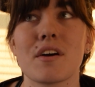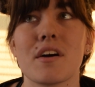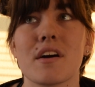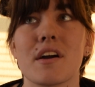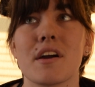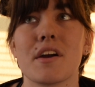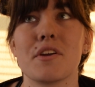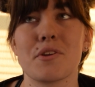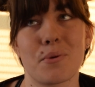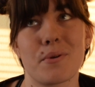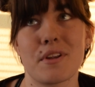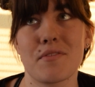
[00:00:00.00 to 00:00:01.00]
are
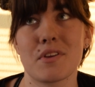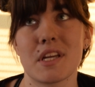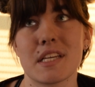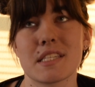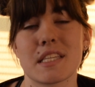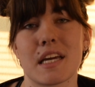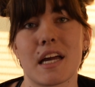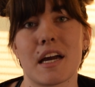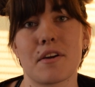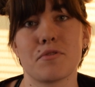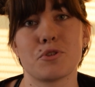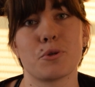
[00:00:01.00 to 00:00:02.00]
newer DVDs that
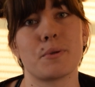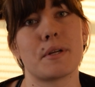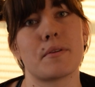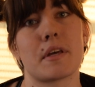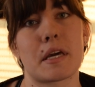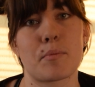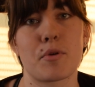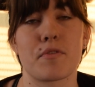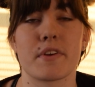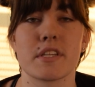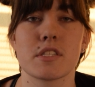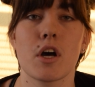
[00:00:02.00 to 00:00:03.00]
I've shown in like
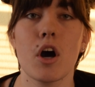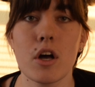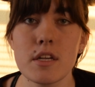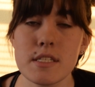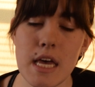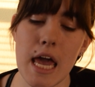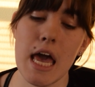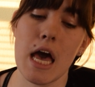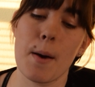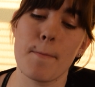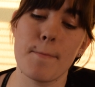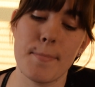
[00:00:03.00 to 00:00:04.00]
previous hauls
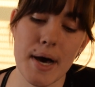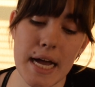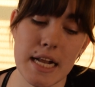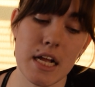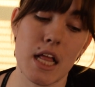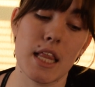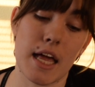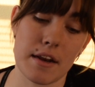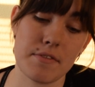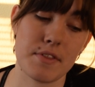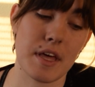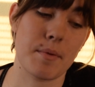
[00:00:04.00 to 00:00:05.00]
but a lot
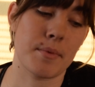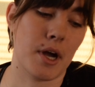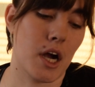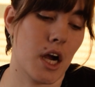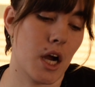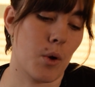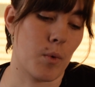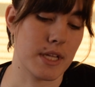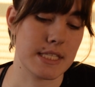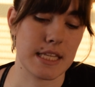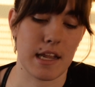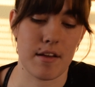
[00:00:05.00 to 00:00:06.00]
of them are
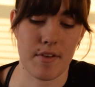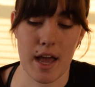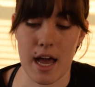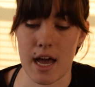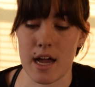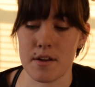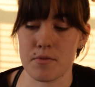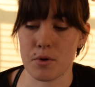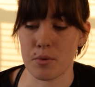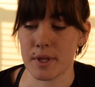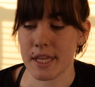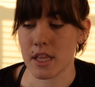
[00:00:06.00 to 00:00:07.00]
ones that I've had for
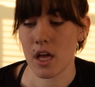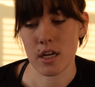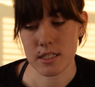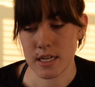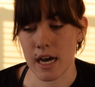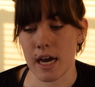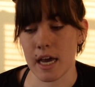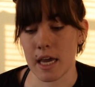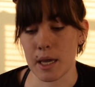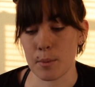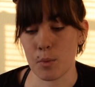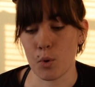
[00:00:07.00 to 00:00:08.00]
a really long
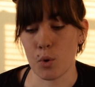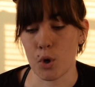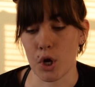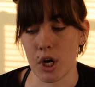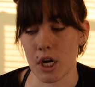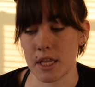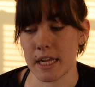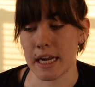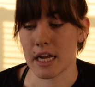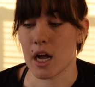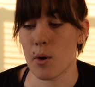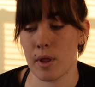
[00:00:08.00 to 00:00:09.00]
time or that I
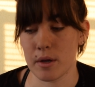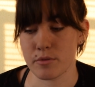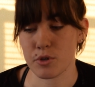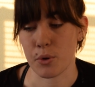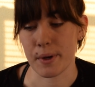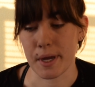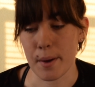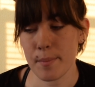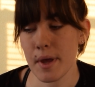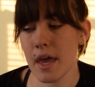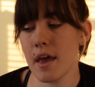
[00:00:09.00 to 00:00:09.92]
got while I was growing up.